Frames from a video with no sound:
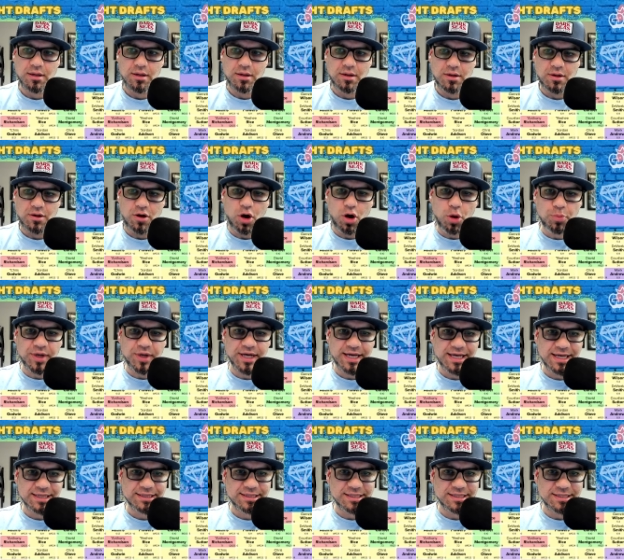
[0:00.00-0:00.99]
Hoping to
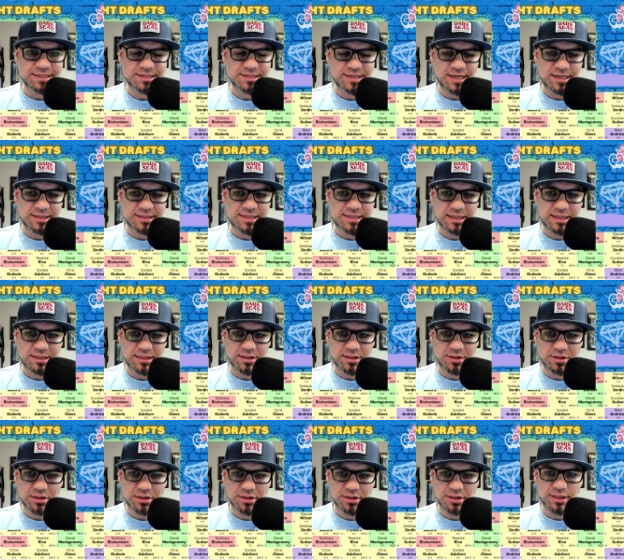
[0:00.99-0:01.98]
get these
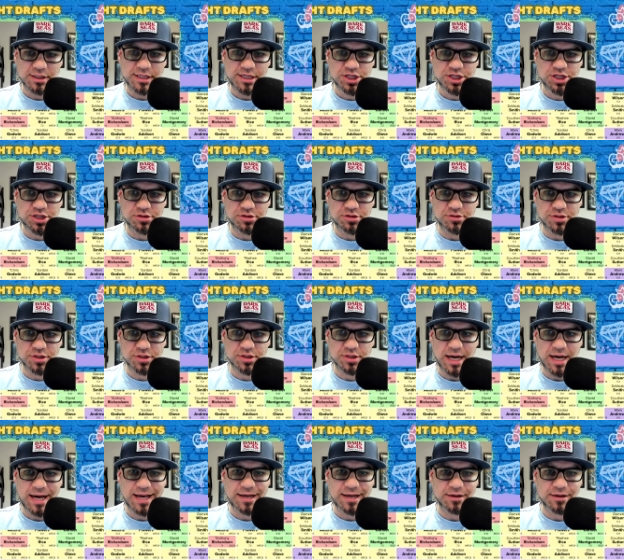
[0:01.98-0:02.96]
technical issues
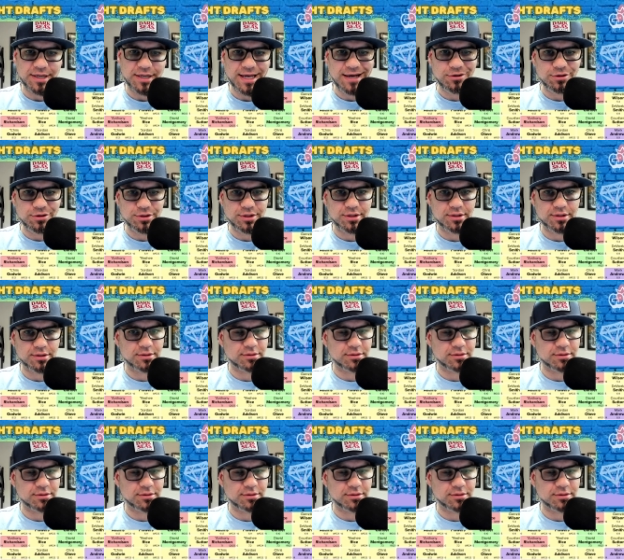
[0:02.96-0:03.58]
ironed out